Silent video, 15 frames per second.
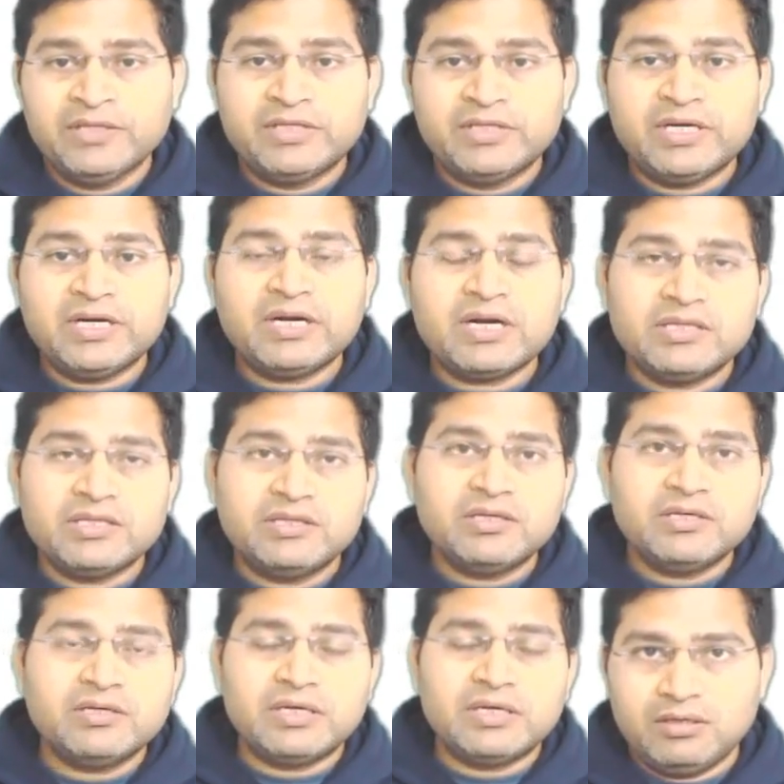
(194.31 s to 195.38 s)
there are
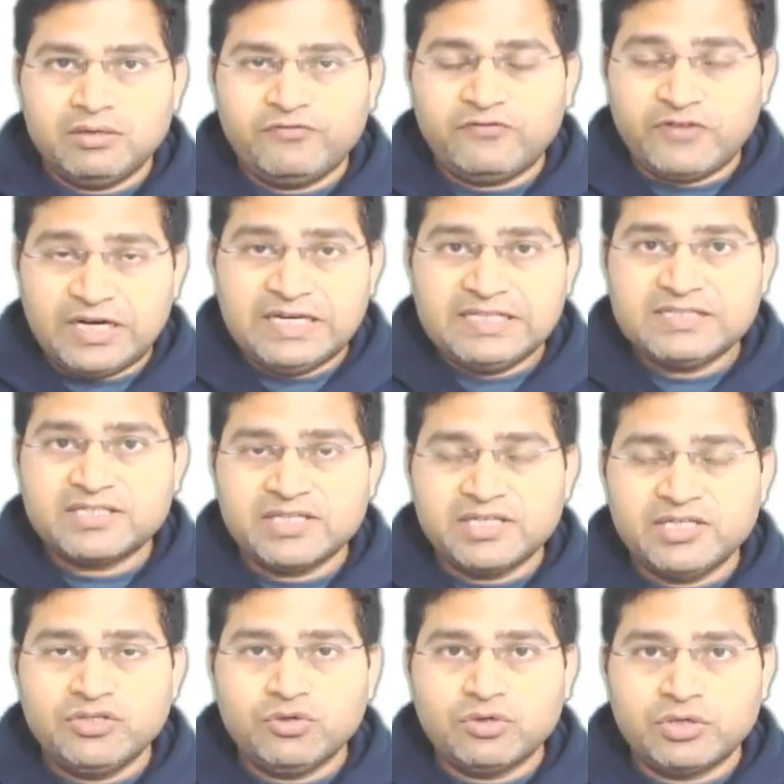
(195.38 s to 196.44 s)
other files
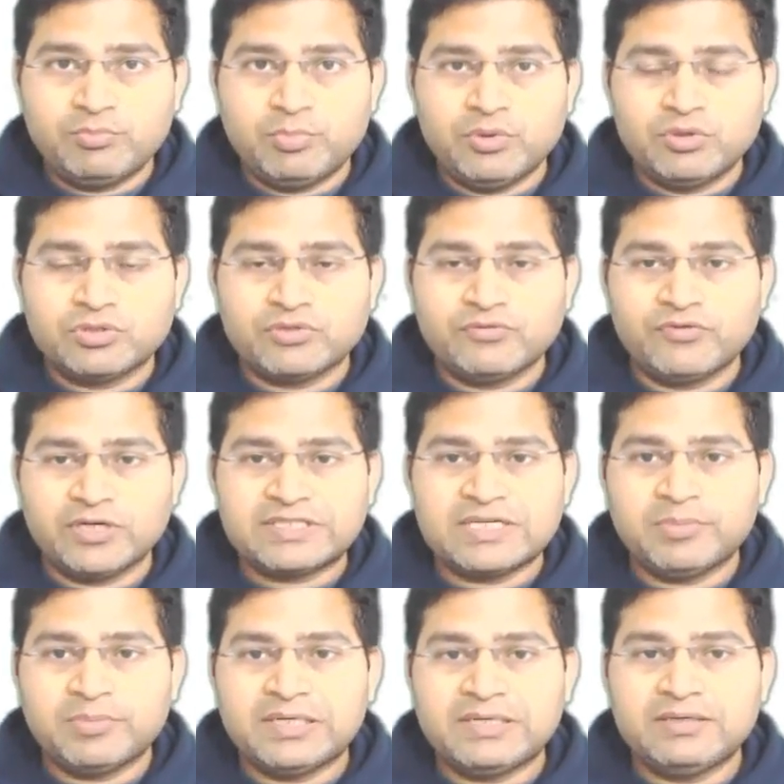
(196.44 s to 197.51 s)
in your report so for
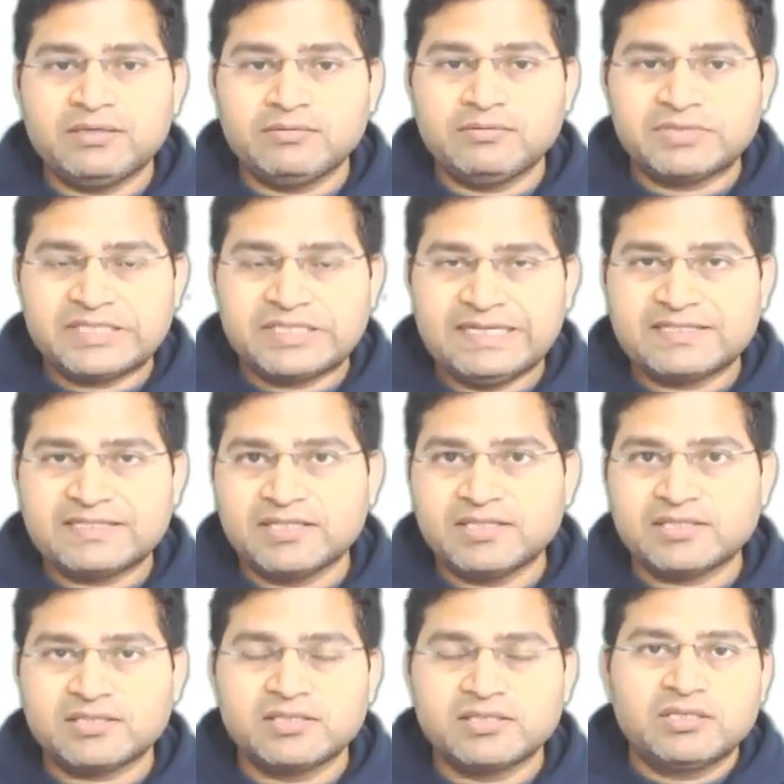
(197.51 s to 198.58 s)
example
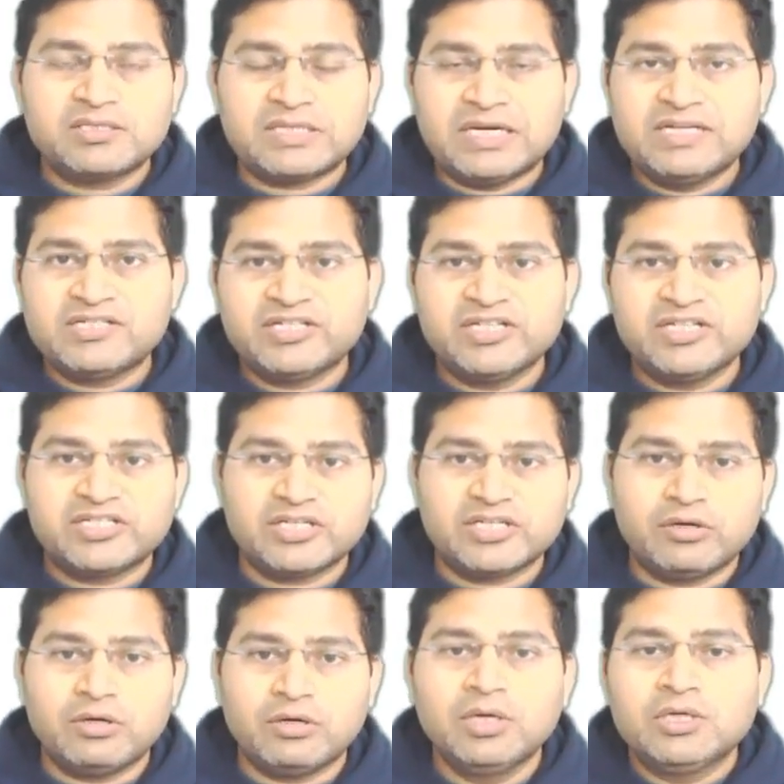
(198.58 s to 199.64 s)
css style sheets and
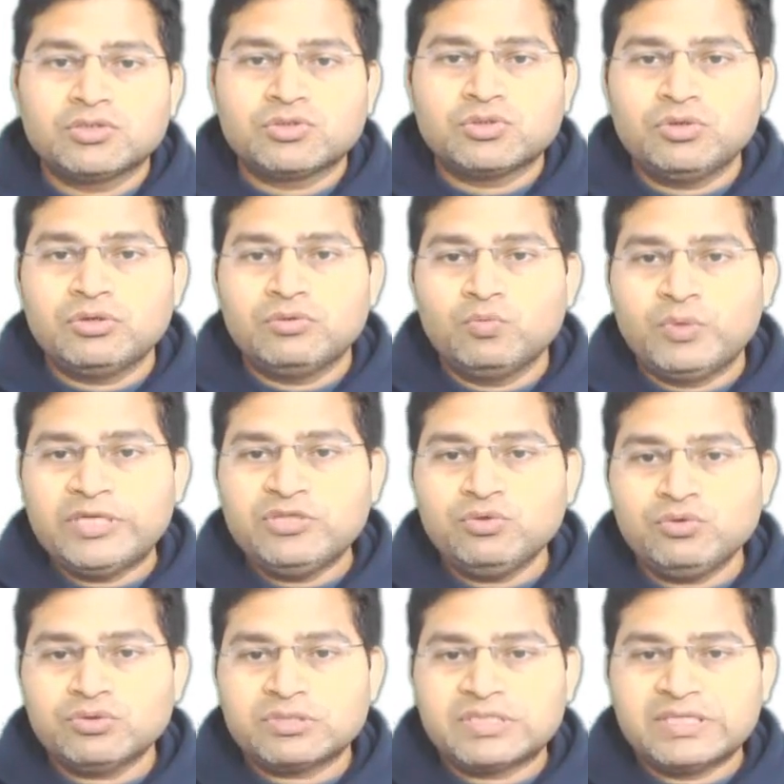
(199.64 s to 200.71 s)
all so when
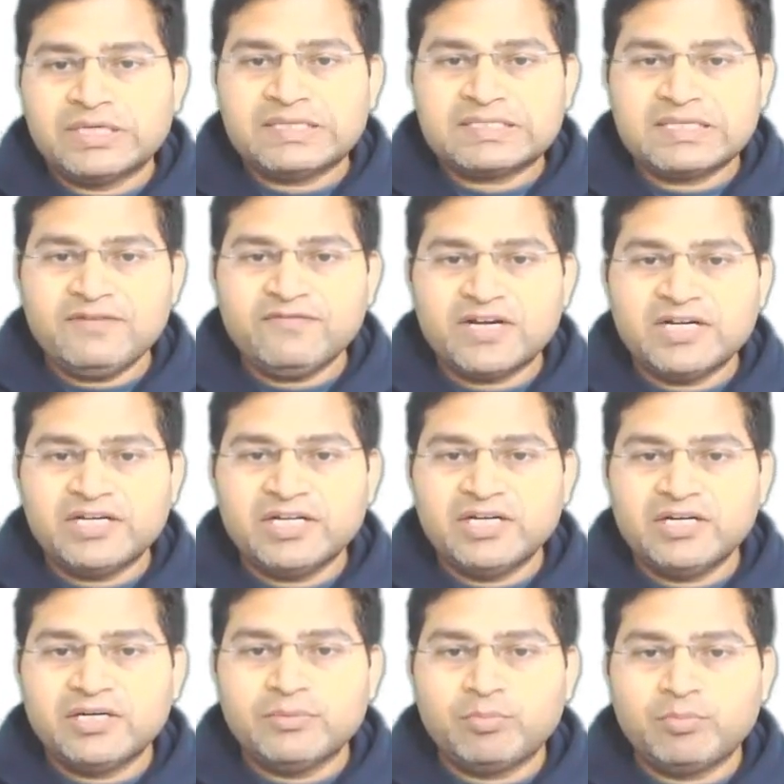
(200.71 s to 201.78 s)
you say
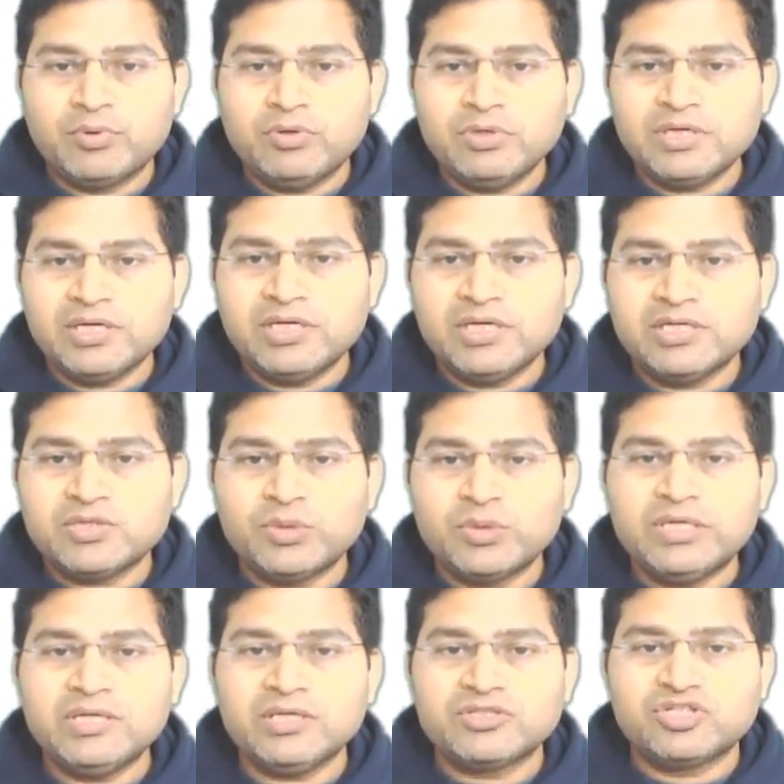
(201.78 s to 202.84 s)
self-contained report it
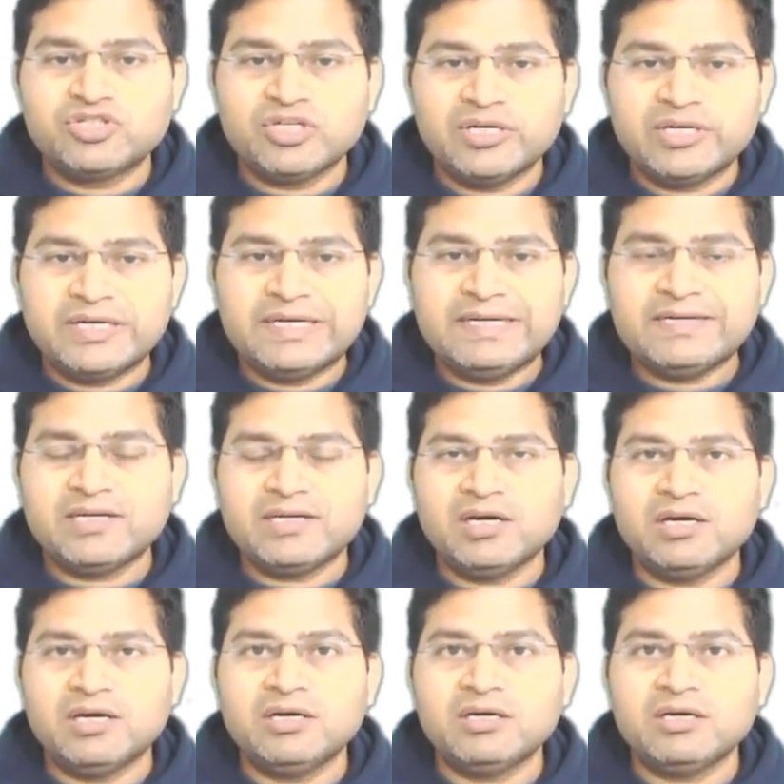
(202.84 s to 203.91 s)
will generate
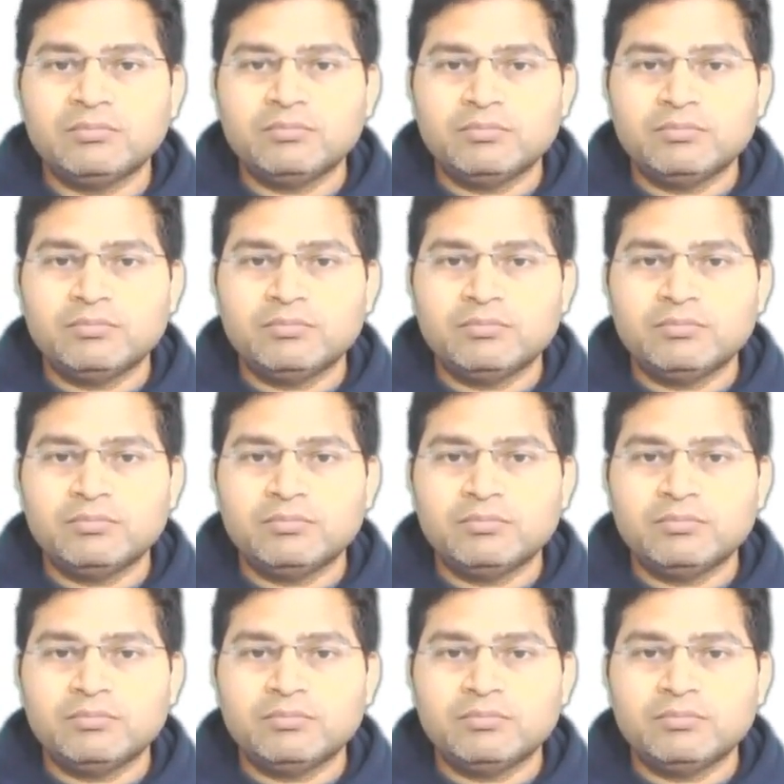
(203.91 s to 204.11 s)
a